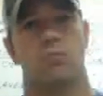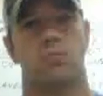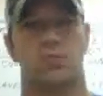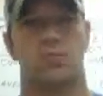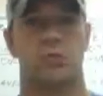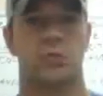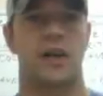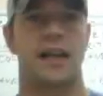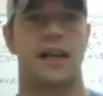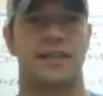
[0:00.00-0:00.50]

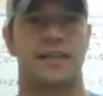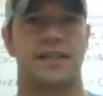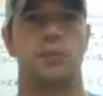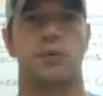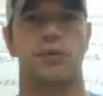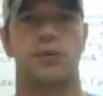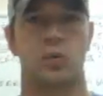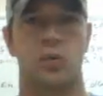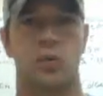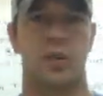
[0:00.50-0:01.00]
right there
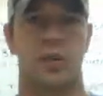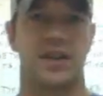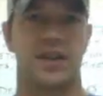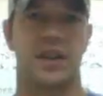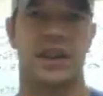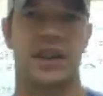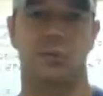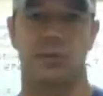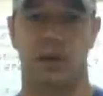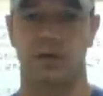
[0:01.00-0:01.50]
before
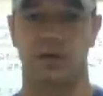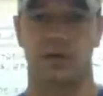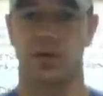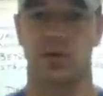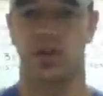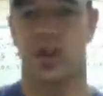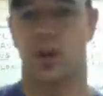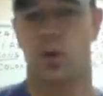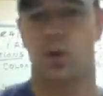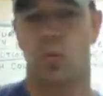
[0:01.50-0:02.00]
the
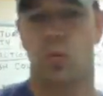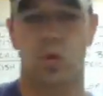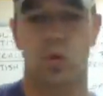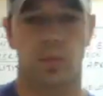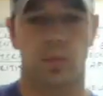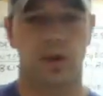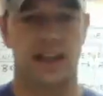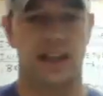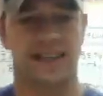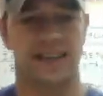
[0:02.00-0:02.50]
Revolutionary
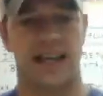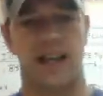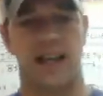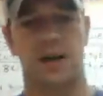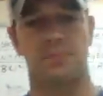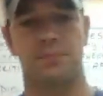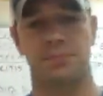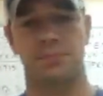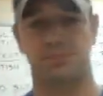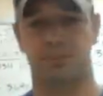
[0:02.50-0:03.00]
War breaks
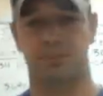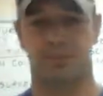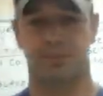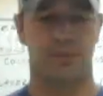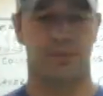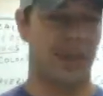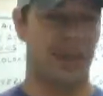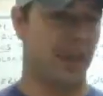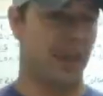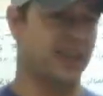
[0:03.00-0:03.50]
out.
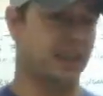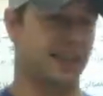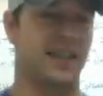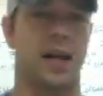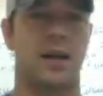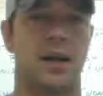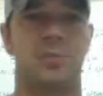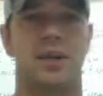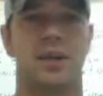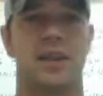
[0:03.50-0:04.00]
It's a
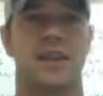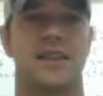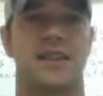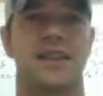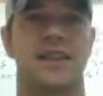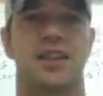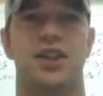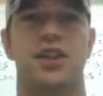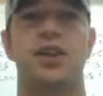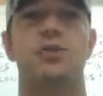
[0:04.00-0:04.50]
time period that
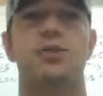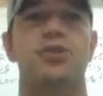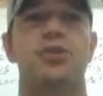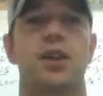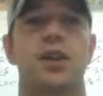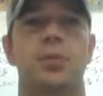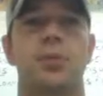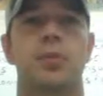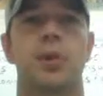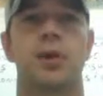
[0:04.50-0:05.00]
sees a huge
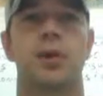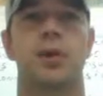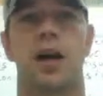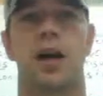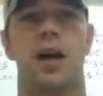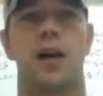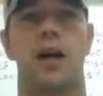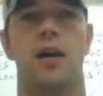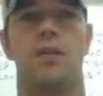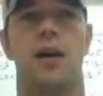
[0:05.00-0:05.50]
number
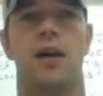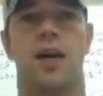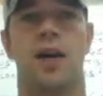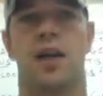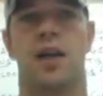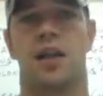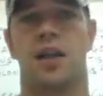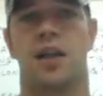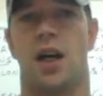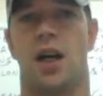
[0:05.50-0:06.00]

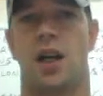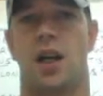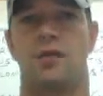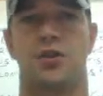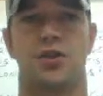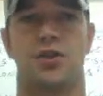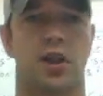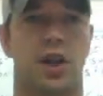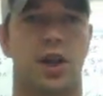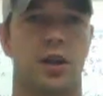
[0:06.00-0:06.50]

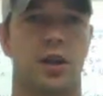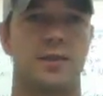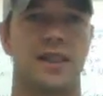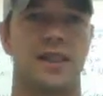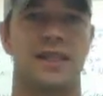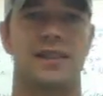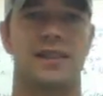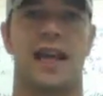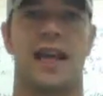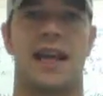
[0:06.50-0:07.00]
of
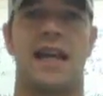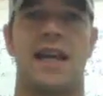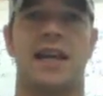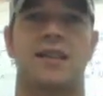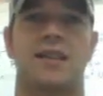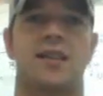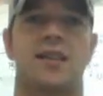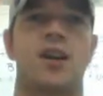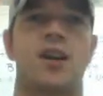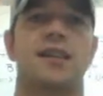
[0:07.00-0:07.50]
Germans
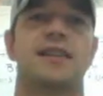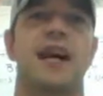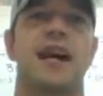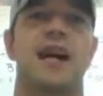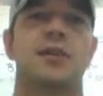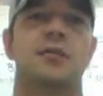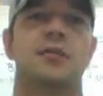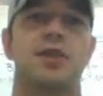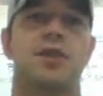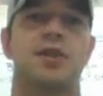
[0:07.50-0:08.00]
and
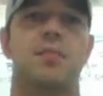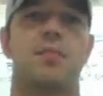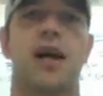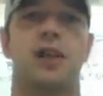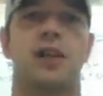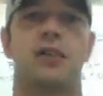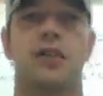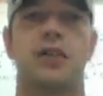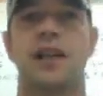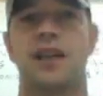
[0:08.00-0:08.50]
Scots-Irish
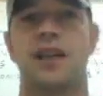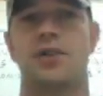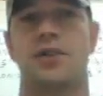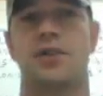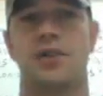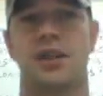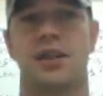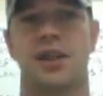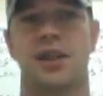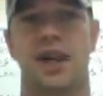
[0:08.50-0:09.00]
migrating
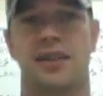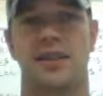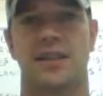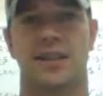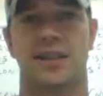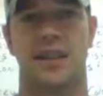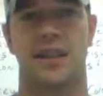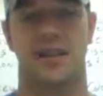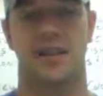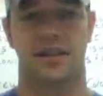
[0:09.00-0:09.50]
to the
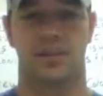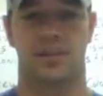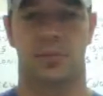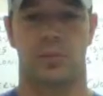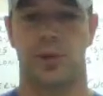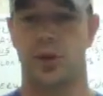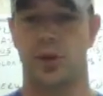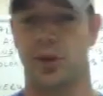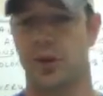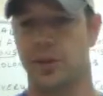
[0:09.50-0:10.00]
United States
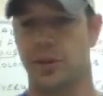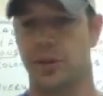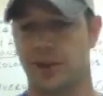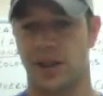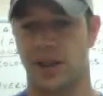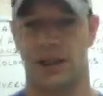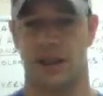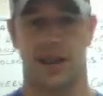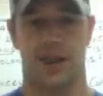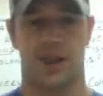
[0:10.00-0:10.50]
from
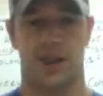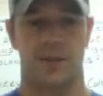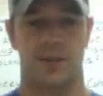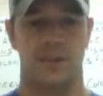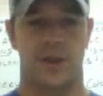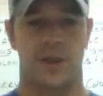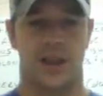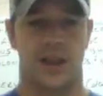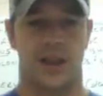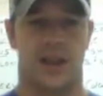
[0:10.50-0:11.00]
Europe.
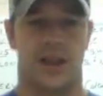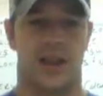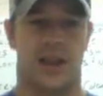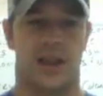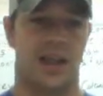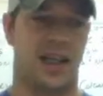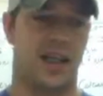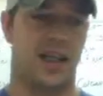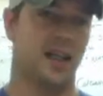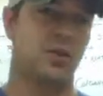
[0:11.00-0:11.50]

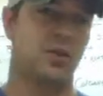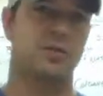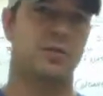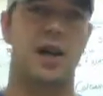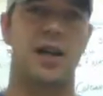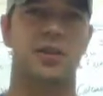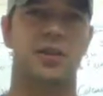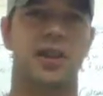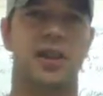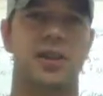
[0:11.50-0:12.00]
And
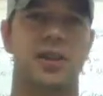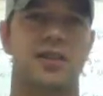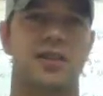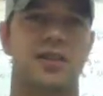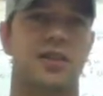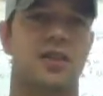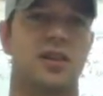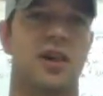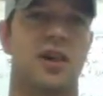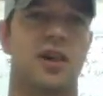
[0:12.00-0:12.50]
those
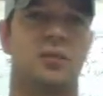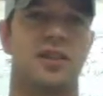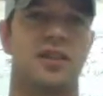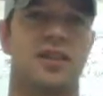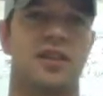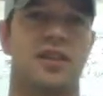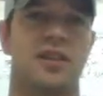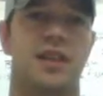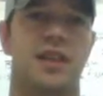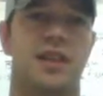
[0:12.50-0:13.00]
migrations, along
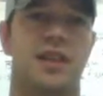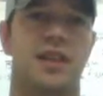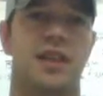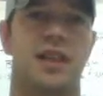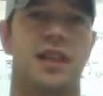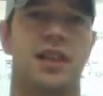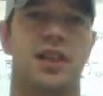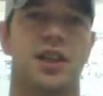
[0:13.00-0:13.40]
with the